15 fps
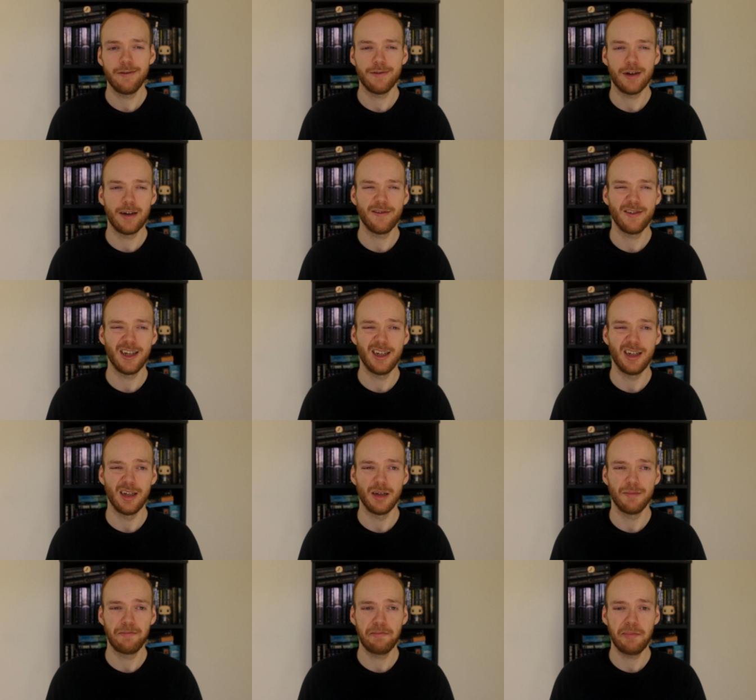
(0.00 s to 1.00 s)
I found
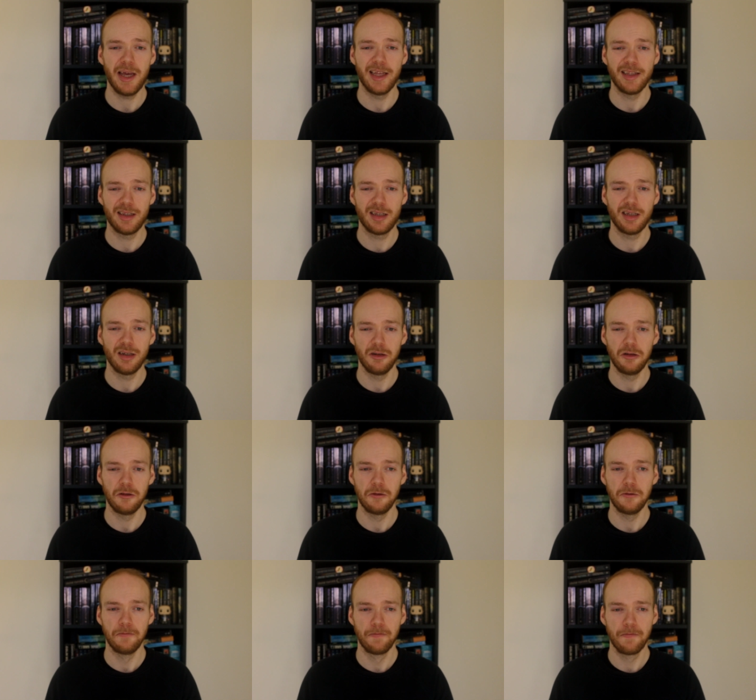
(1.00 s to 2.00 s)
it a bit
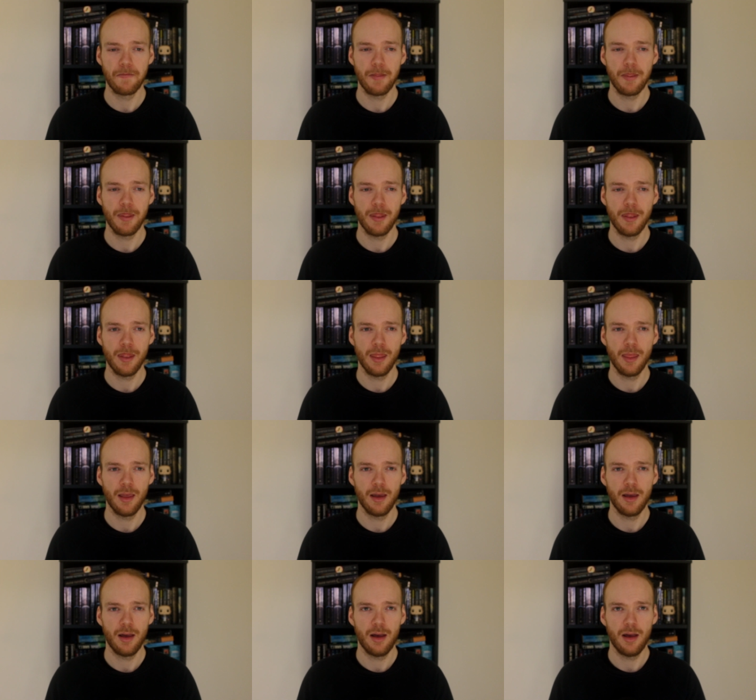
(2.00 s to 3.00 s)
too
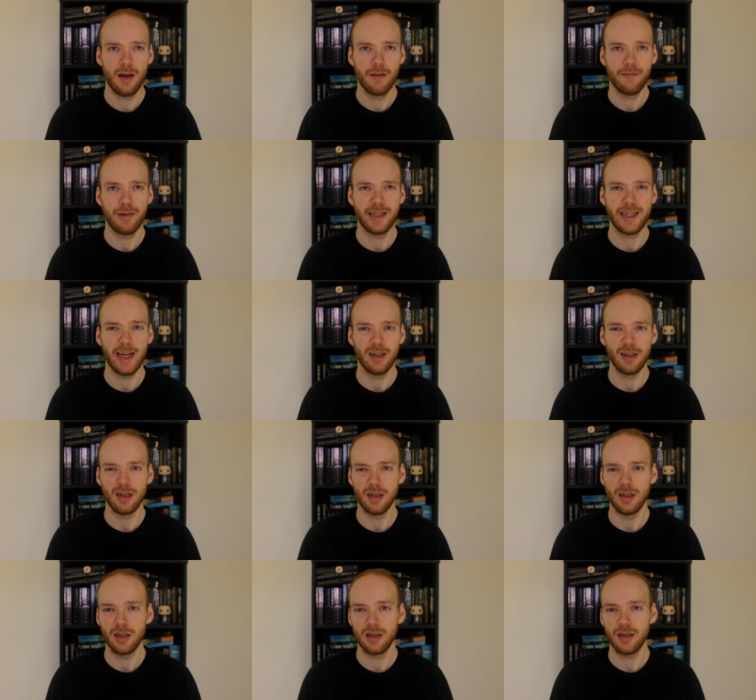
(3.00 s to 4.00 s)

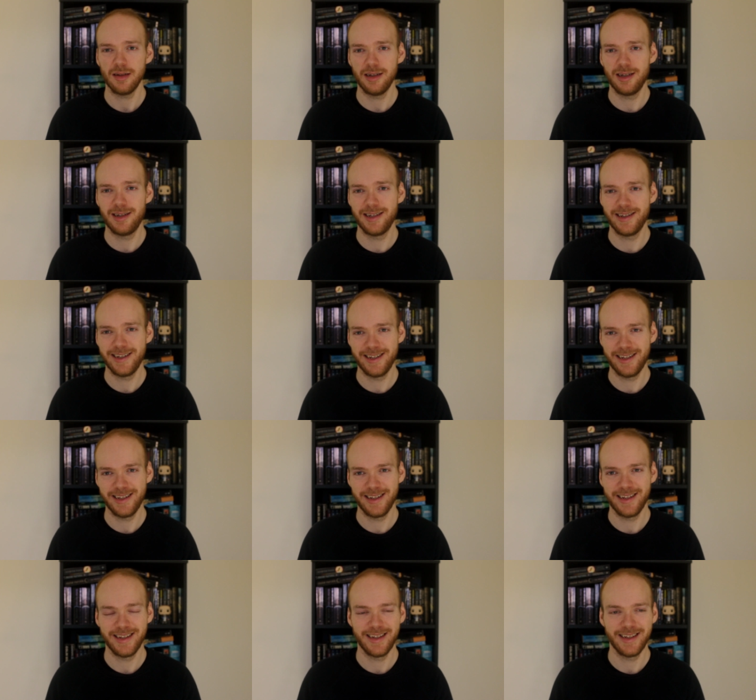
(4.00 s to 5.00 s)
pretentious,
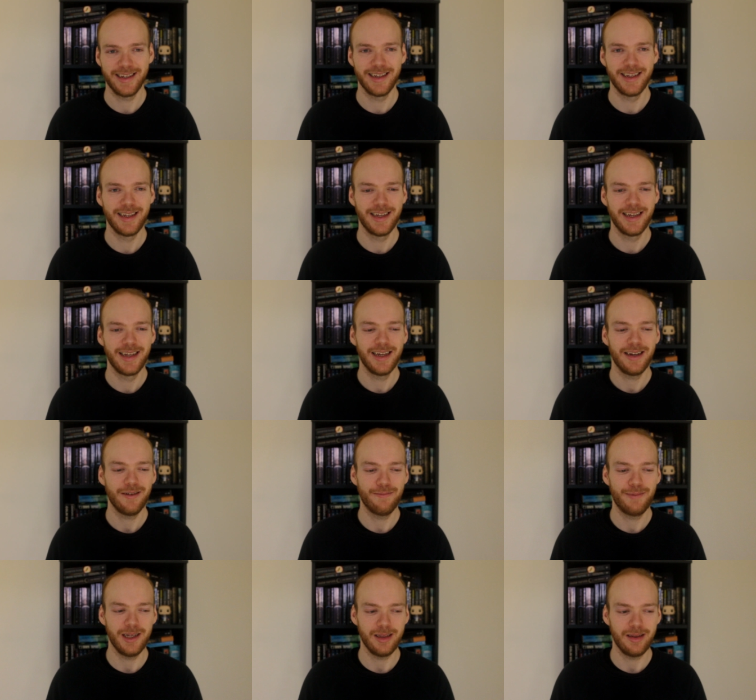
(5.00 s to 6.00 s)

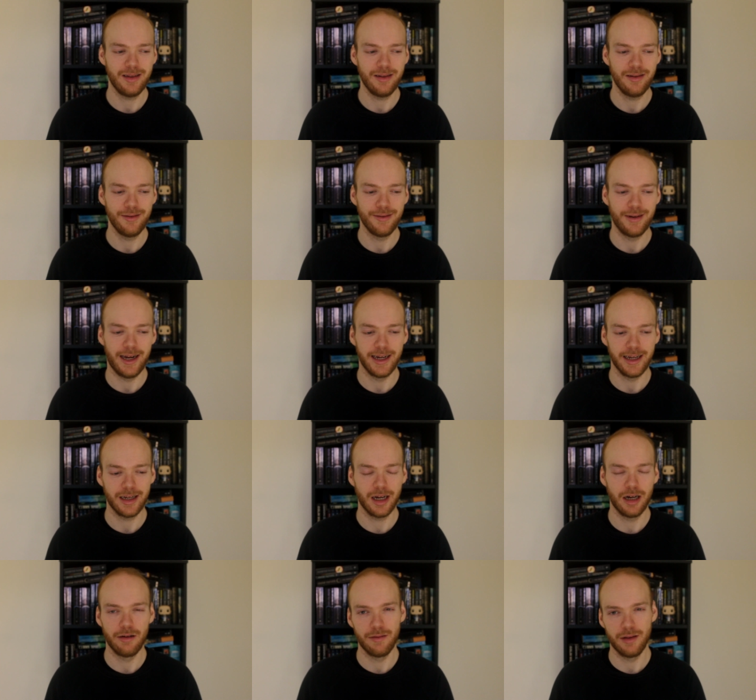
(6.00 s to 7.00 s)
a bit too
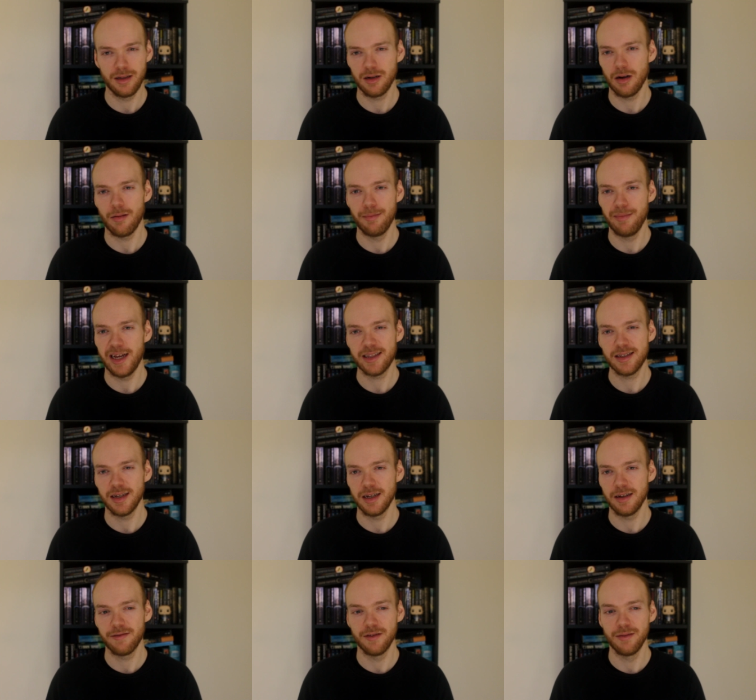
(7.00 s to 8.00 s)
like over the top
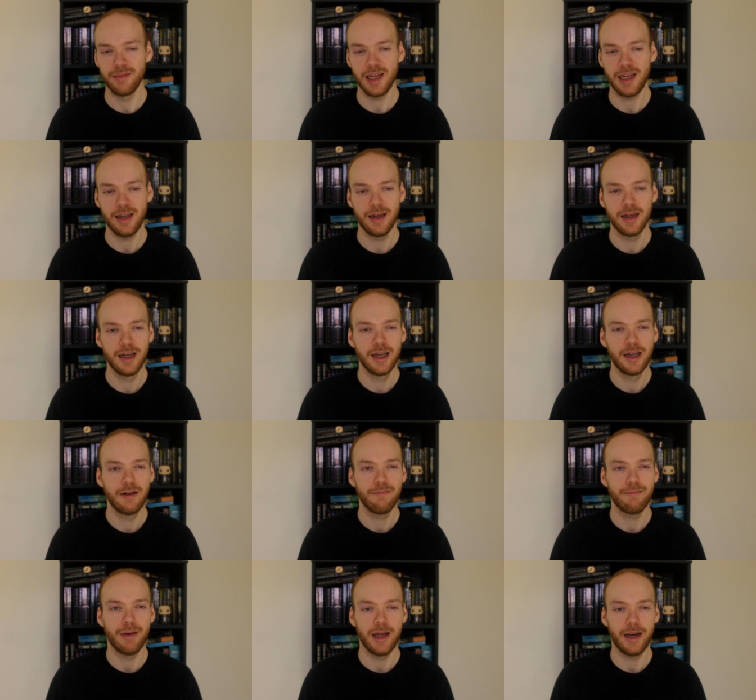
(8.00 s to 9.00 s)
meta for me,
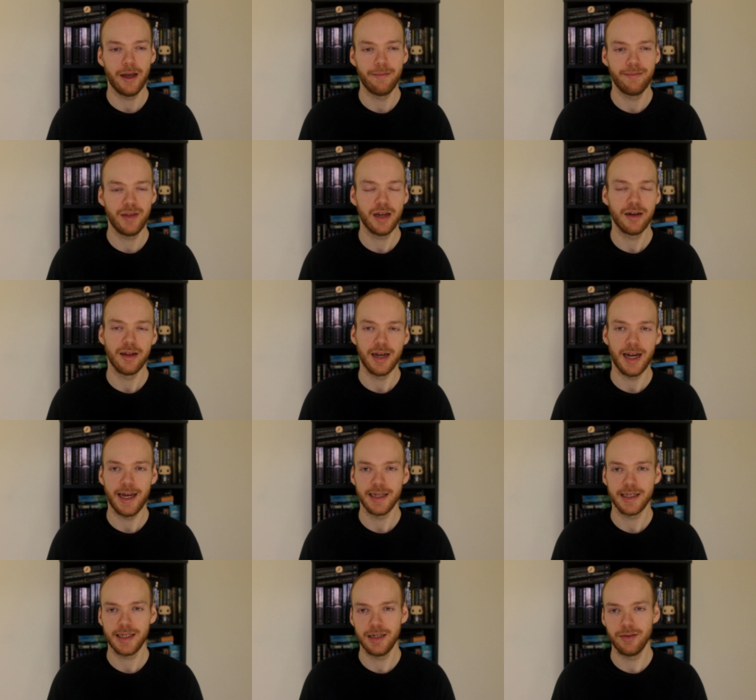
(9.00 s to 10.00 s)
but
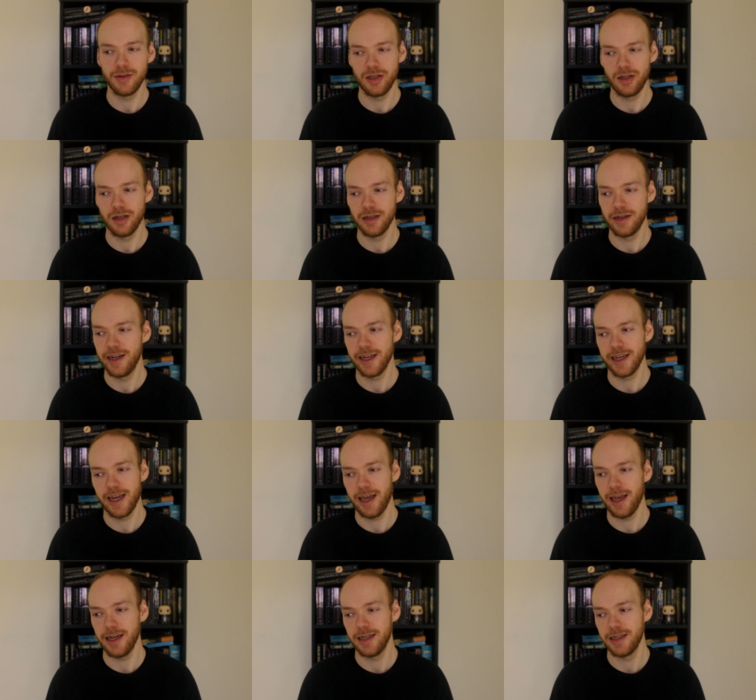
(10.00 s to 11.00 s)
nonetheless, it was good. Nick
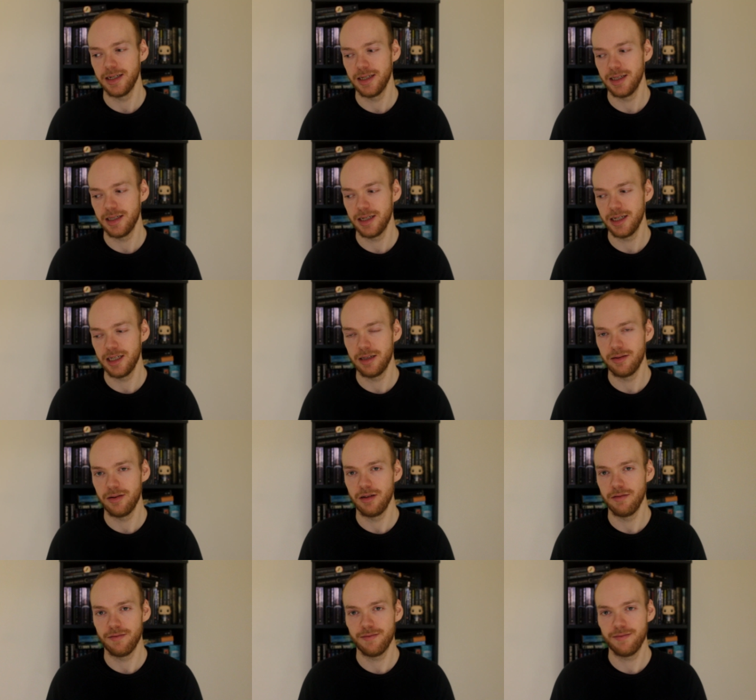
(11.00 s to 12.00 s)
Cage is
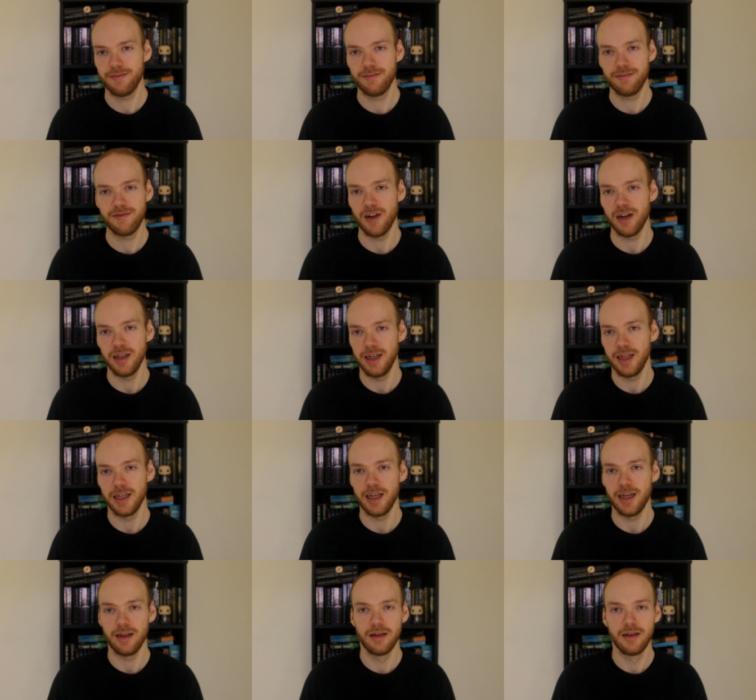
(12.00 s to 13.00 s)
really funny
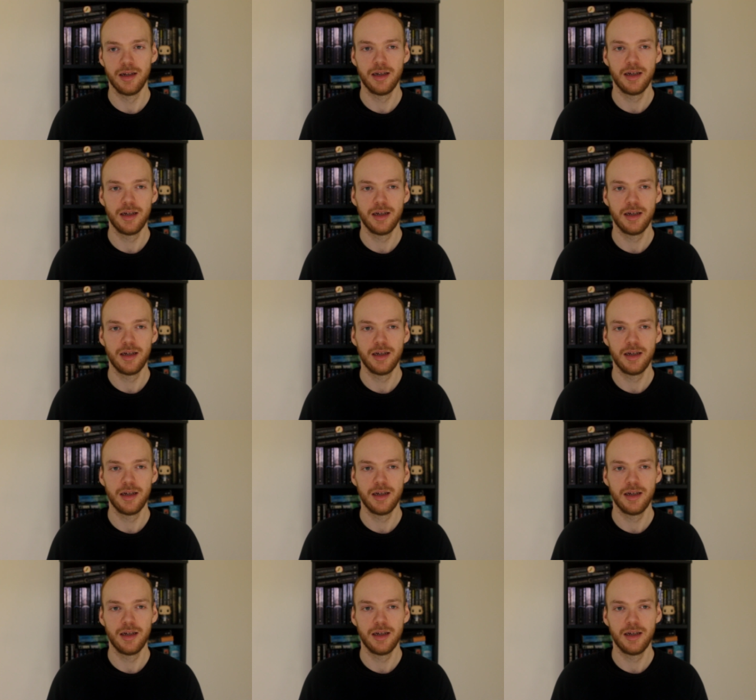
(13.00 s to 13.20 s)
in it.